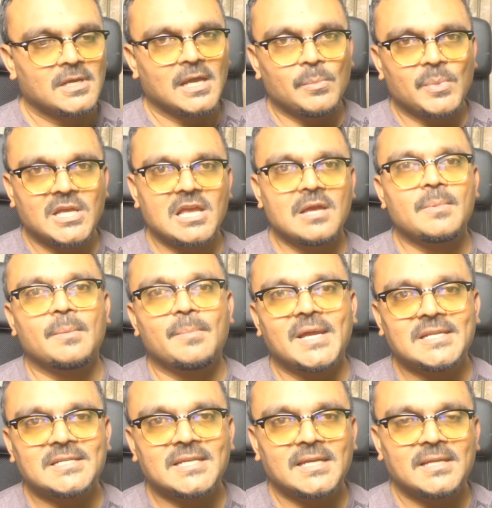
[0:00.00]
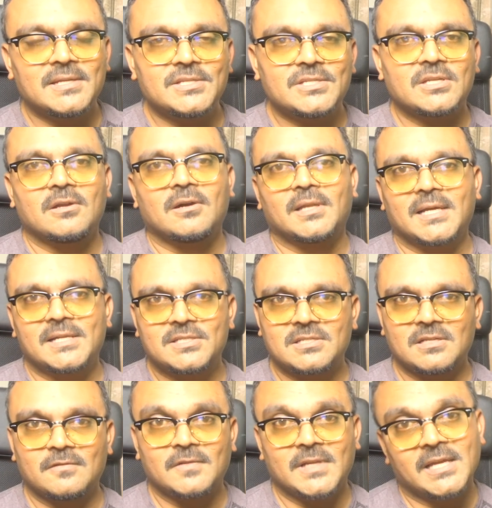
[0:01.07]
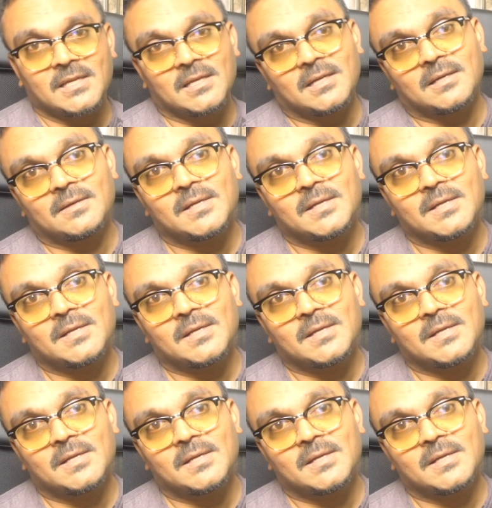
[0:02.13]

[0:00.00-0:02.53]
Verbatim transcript: it became a maintenance and all that stuff. Like,